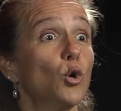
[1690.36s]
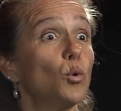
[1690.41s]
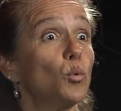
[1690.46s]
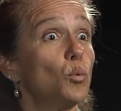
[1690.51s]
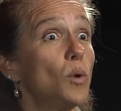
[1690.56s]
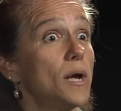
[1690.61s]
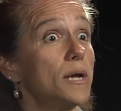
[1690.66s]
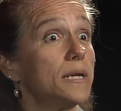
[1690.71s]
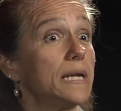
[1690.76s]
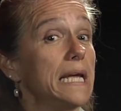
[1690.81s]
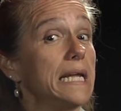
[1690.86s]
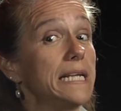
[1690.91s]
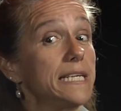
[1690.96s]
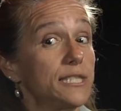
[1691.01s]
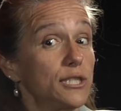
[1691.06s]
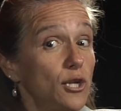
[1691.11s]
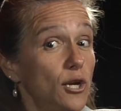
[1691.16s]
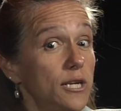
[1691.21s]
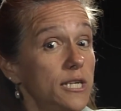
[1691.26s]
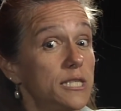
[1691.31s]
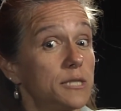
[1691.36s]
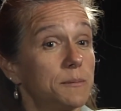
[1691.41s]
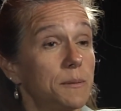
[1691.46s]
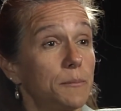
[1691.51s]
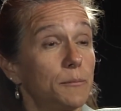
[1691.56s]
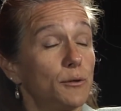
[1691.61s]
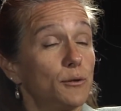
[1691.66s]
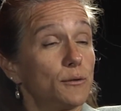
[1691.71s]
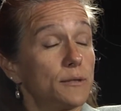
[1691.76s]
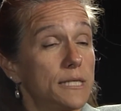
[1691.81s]
Right, and as an audience
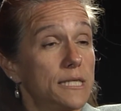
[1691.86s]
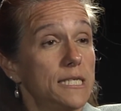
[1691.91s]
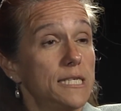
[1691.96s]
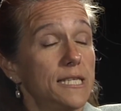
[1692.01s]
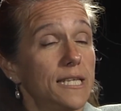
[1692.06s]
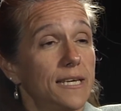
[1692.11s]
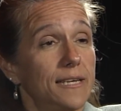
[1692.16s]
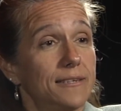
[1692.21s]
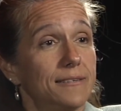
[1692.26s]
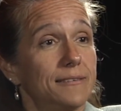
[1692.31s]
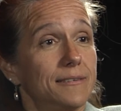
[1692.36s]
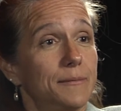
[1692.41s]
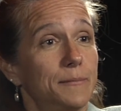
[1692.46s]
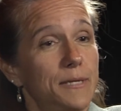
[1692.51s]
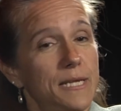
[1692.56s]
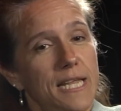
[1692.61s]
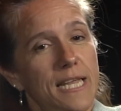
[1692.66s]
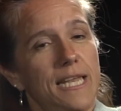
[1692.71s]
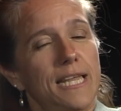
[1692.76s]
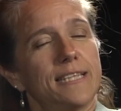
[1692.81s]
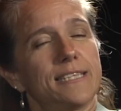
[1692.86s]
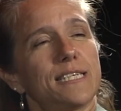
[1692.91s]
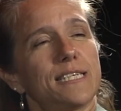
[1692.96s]
member, you can see that. I mean, and